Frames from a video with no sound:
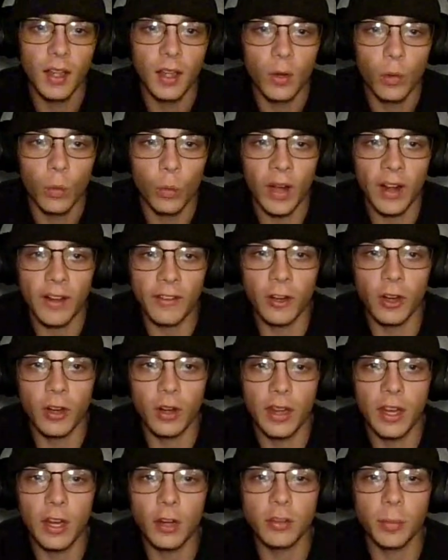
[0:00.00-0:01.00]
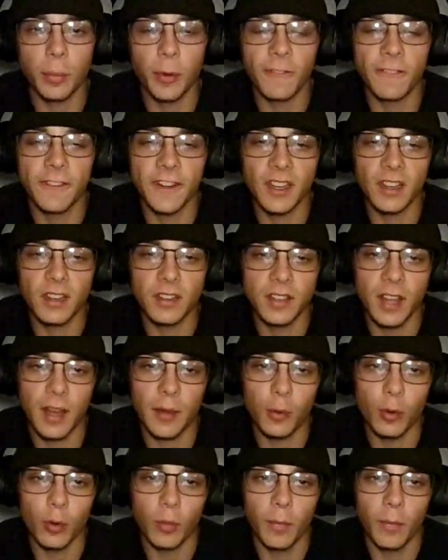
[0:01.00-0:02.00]
Here's a perfect
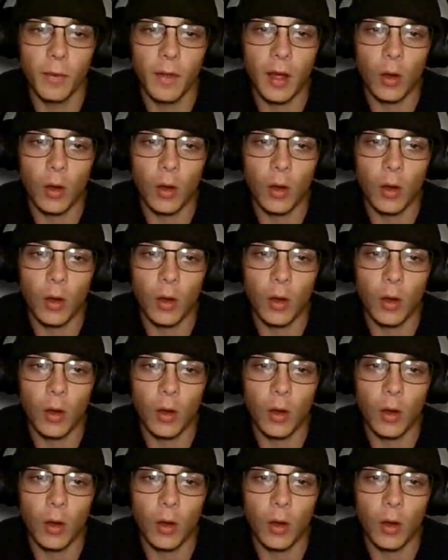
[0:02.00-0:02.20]
example.